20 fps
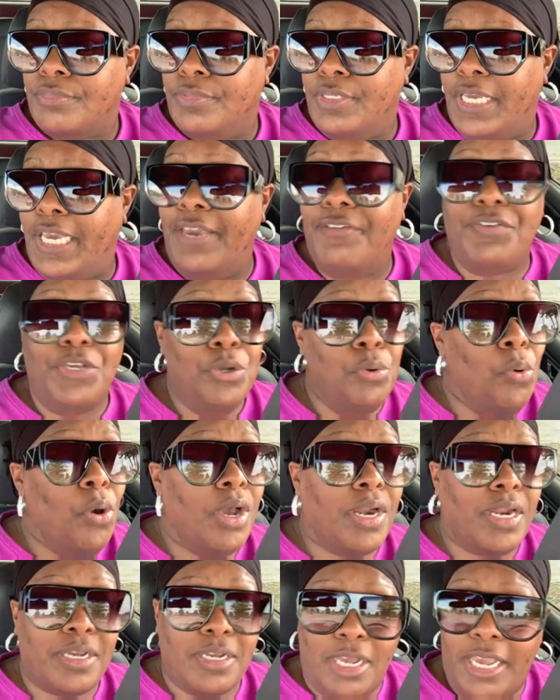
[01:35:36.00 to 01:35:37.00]
if you
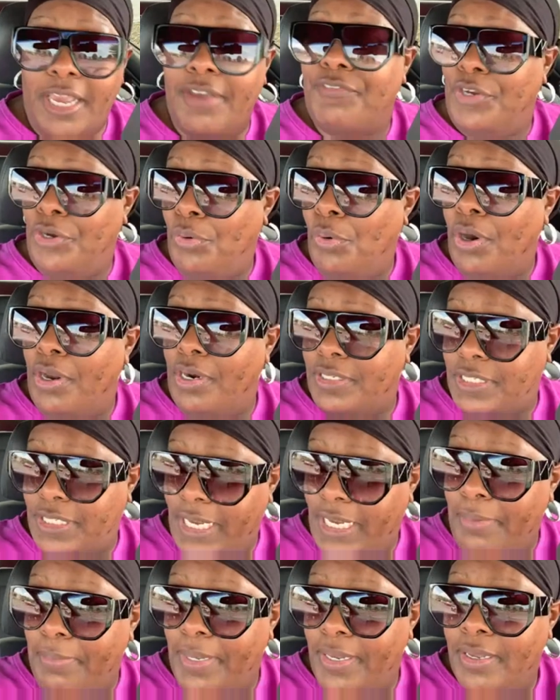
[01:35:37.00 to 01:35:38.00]
wanna if you wanna
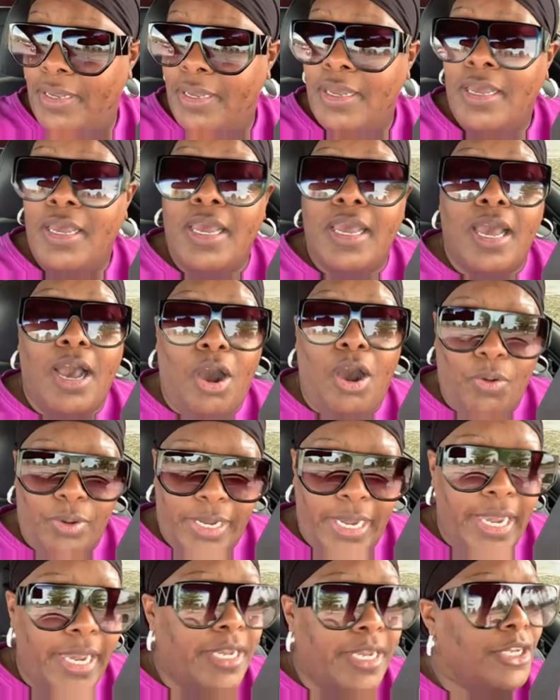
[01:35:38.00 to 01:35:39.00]
see me,
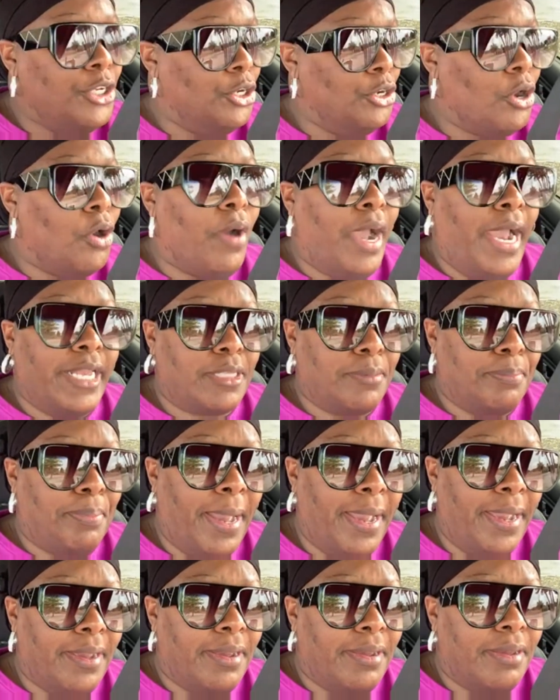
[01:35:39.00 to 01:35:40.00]
okay, you're gonna have to
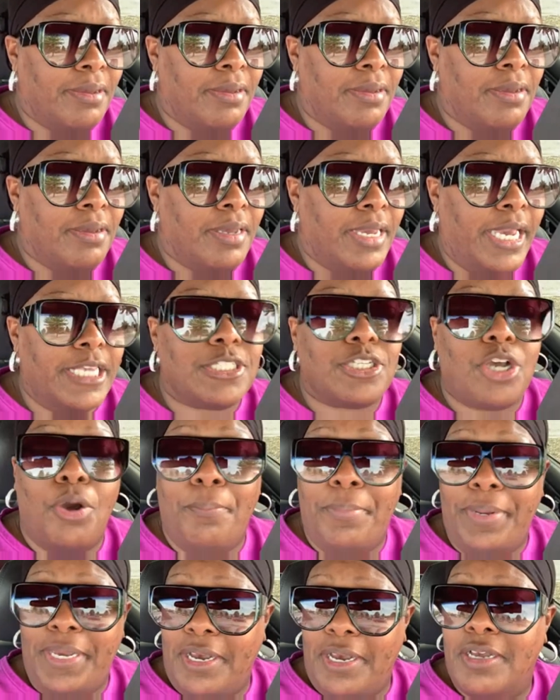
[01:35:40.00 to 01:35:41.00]
pay. It's gonna
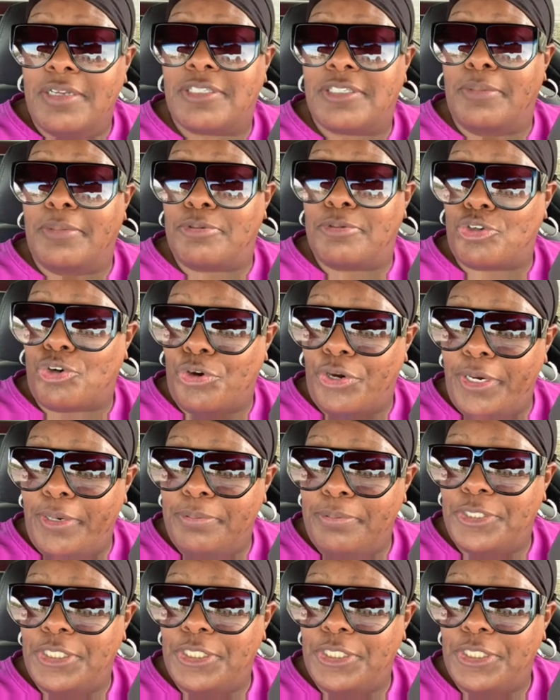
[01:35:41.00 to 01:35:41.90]
be a subscription